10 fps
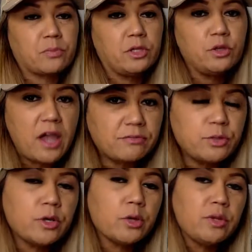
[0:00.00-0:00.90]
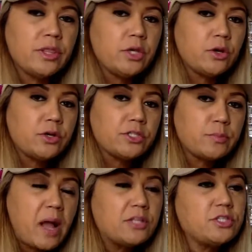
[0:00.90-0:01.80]
You have to work with your
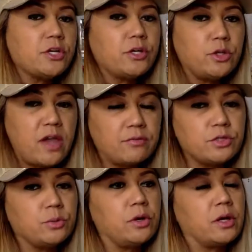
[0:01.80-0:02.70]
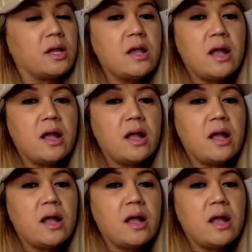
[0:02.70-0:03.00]
sponsor. You have to work